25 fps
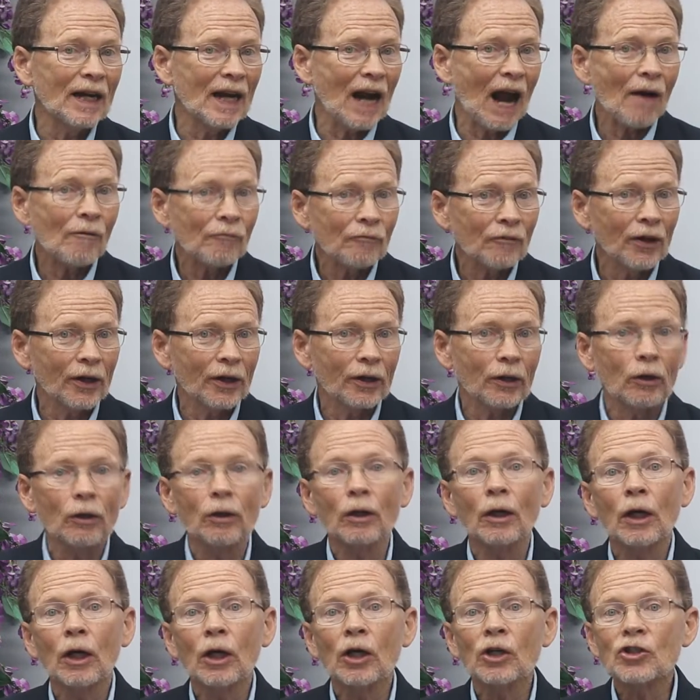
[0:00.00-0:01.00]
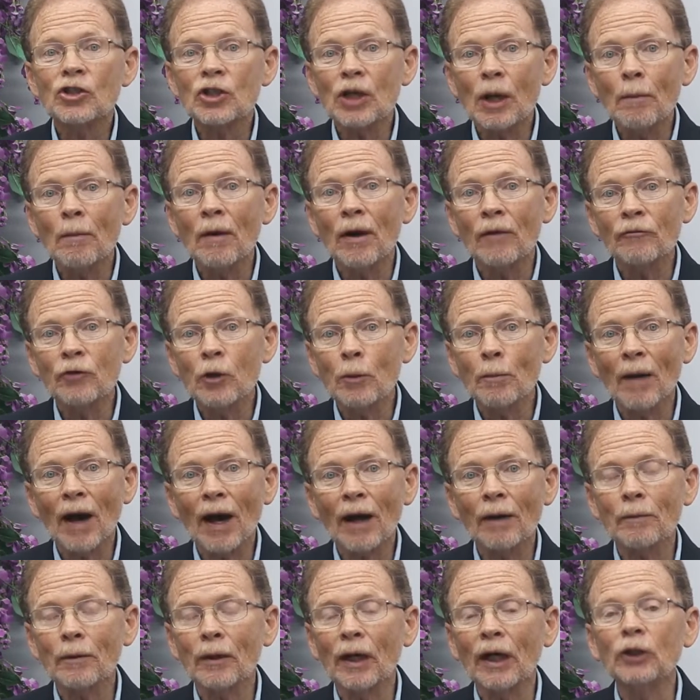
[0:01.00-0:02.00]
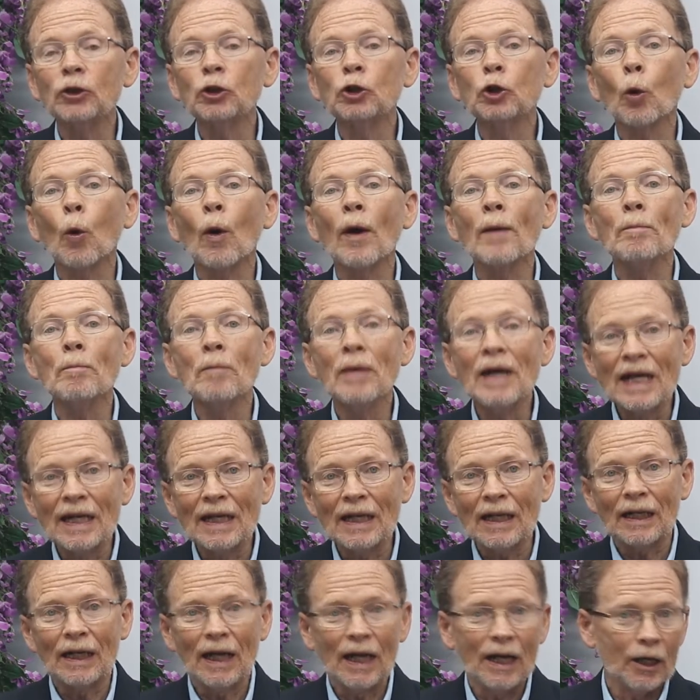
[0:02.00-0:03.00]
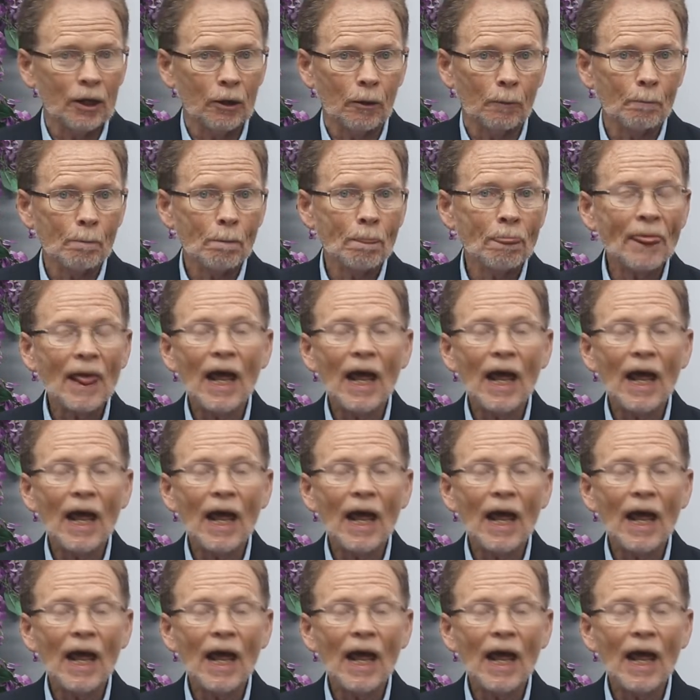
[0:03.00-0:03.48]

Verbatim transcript: and I figured some of you might enjoy meeting him.